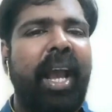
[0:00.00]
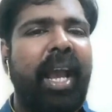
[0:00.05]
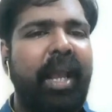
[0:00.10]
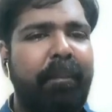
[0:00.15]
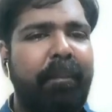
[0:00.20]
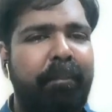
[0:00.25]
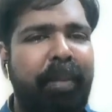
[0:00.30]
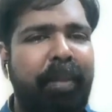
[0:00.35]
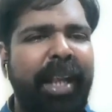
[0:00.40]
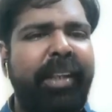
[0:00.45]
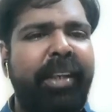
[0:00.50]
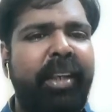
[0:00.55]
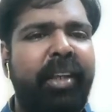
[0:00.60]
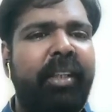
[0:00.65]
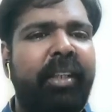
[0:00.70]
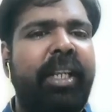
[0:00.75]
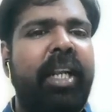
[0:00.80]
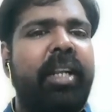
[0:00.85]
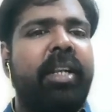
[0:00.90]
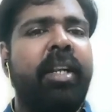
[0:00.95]
I
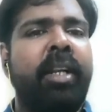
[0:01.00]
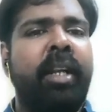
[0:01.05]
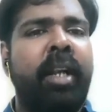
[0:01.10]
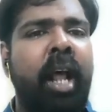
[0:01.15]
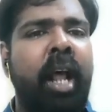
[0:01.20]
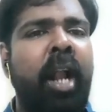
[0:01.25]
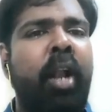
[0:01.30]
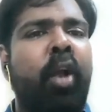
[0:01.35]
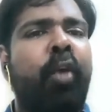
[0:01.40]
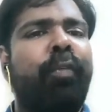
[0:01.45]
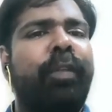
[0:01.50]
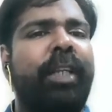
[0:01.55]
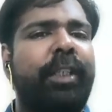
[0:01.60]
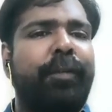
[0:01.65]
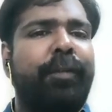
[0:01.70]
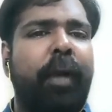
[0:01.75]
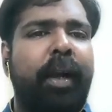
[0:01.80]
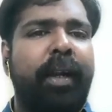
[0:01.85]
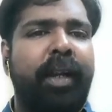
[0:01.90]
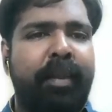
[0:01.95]
bet that none of
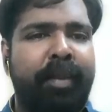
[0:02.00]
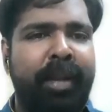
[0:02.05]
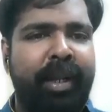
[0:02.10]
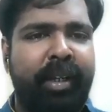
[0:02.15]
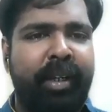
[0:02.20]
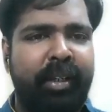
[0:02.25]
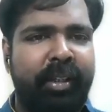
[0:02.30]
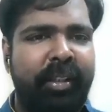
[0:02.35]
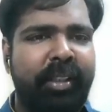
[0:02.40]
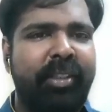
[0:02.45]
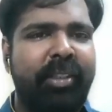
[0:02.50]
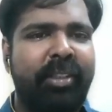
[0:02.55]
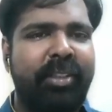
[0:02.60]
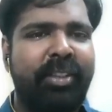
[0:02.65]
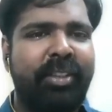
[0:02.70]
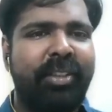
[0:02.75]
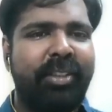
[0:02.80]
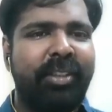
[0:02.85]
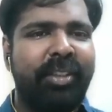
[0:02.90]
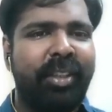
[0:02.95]
these
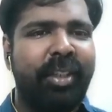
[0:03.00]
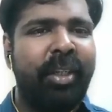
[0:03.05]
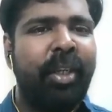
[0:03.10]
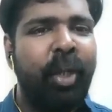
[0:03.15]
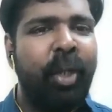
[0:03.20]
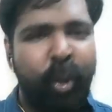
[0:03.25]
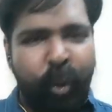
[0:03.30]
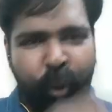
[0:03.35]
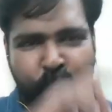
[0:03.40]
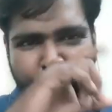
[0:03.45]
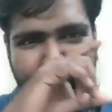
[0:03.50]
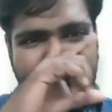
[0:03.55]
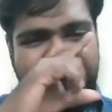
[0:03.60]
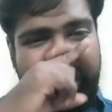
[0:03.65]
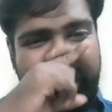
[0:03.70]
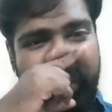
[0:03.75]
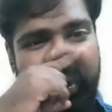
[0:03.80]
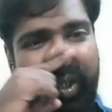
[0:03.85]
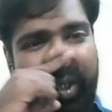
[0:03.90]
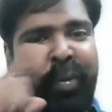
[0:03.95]
fundamentalists who
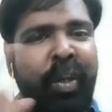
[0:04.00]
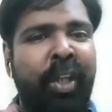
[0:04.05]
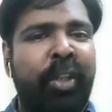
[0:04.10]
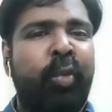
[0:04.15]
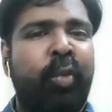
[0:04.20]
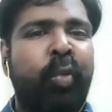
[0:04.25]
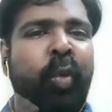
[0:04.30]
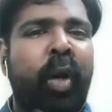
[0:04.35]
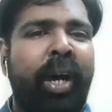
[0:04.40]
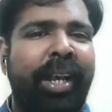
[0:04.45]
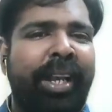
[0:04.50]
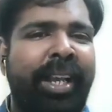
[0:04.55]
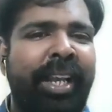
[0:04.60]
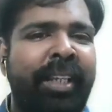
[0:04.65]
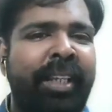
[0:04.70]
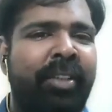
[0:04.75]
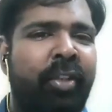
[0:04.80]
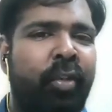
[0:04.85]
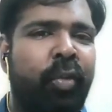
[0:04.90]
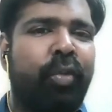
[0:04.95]
issued a fatwa
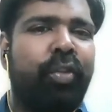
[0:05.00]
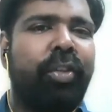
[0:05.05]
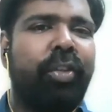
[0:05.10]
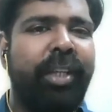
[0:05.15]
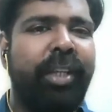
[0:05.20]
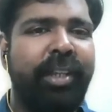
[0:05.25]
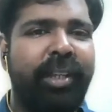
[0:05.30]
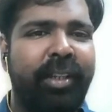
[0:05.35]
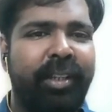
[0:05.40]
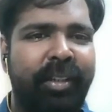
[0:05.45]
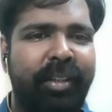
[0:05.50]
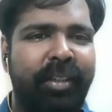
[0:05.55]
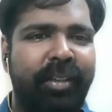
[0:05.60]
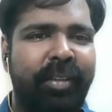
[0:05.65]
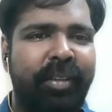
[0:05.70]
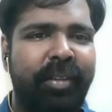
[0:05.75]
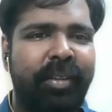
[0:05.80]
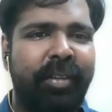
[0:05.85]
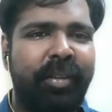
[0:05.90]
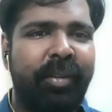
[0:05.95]
against Rushdie
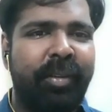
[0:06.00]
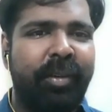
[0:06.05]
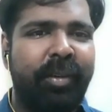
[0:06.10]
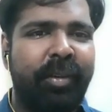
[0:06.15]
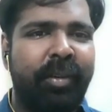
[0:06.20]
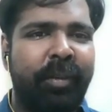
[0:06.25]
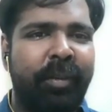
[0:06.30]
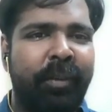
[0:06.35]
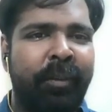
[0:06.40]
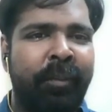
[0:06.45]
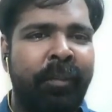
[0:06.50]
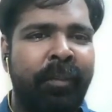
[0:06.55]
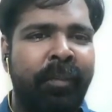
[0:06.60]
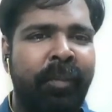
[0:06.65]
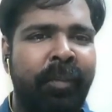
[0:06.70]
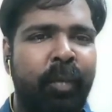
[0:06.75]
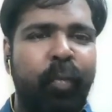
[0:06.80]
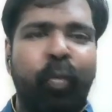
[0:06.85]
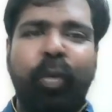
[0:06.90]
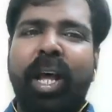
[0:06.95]

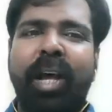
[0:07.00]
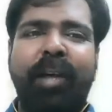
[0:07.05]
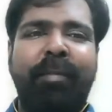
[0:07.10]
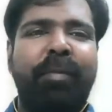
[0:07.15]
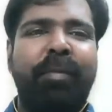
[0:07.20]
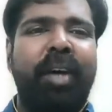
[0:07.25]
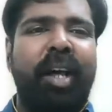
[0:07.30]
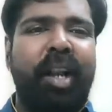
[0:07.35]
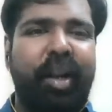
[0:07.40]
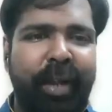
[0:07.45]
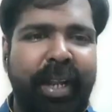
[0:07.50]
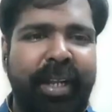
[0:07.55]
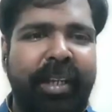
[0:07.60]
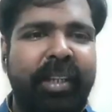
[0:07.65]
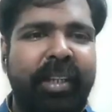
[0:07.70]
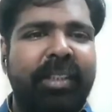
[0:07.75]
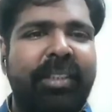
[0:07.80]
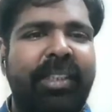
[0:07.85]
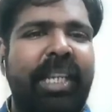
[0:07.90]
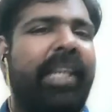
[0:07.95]
would have
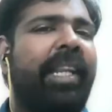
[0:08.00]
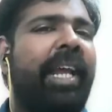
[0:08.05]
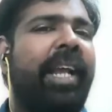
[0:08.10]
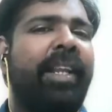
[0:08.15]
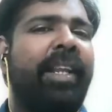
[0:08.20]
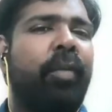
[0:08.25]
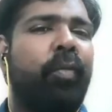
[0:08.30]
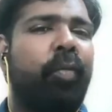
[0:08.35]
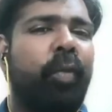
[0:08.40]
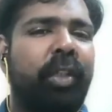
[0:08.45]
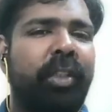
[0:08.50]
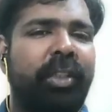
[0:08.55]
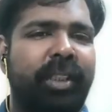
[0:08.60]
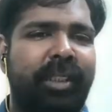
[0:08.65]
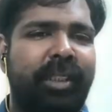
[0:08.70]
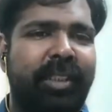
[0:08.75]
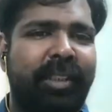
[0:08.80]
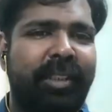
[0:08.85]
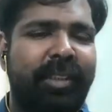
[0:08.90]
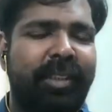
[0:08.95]
read satanic verses.